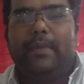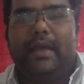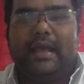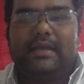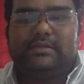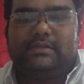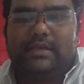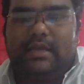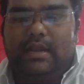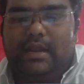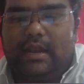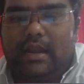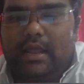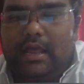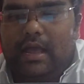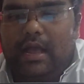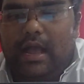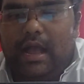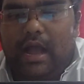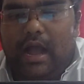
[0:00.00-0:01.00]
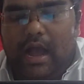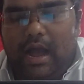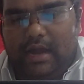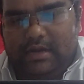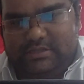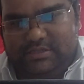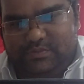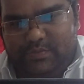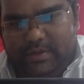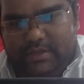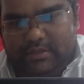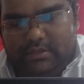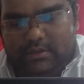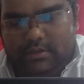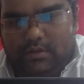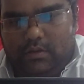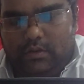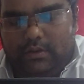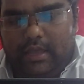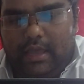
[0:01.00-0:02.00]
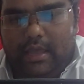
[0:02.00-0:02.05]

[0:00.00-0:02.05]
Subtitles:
basal arch width.